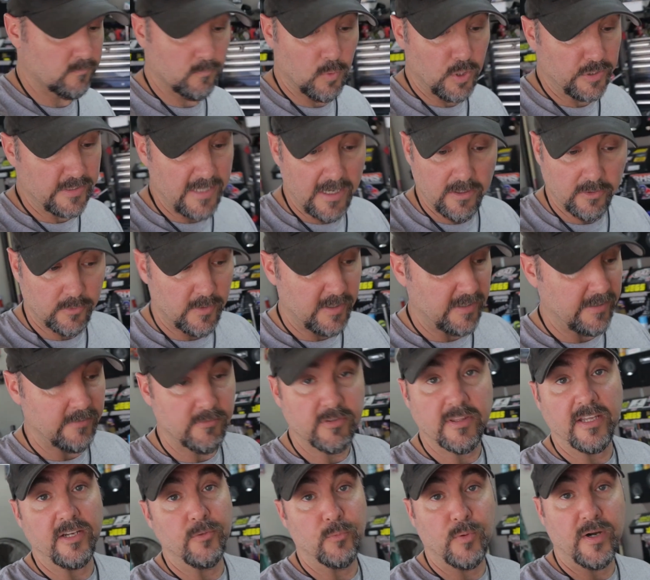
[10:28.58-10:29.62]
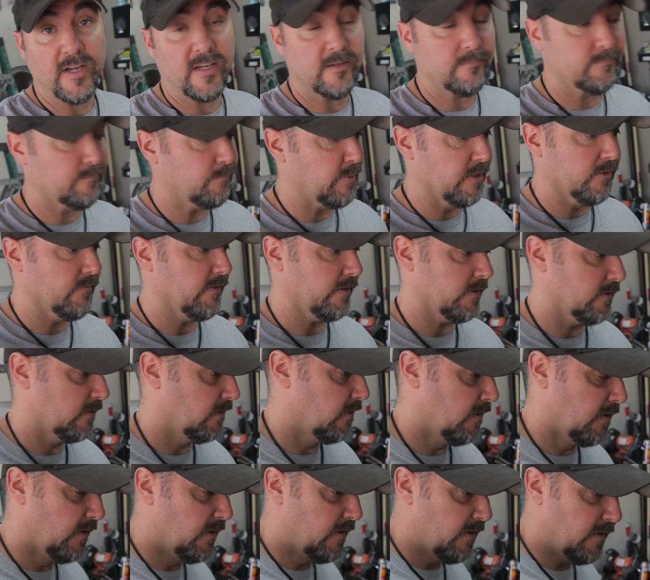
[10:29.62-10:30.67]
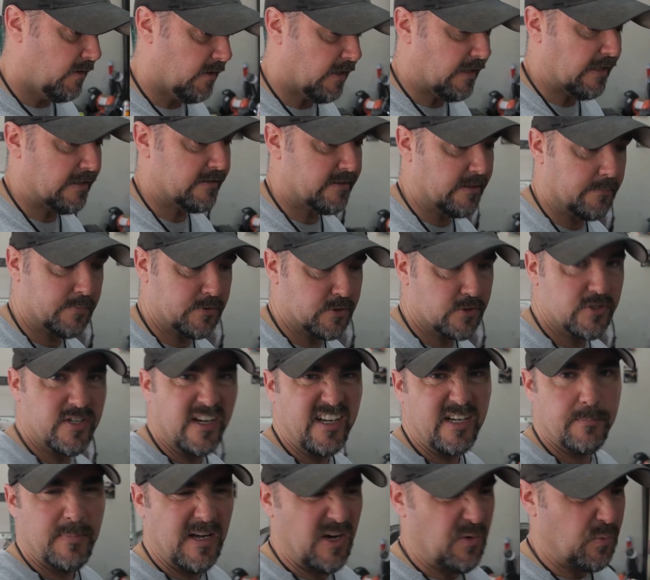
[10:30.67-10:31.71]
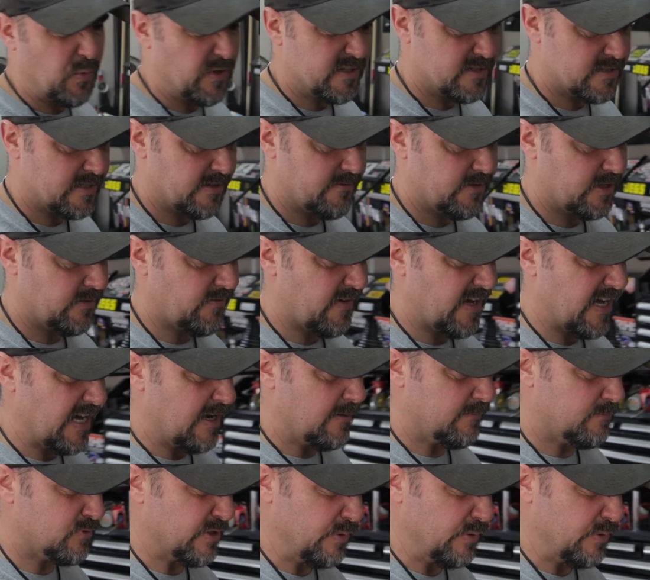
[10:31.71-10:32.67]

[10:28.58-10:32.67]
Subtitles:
worked out great. Everything ran perfect. Temperature stayed about 175,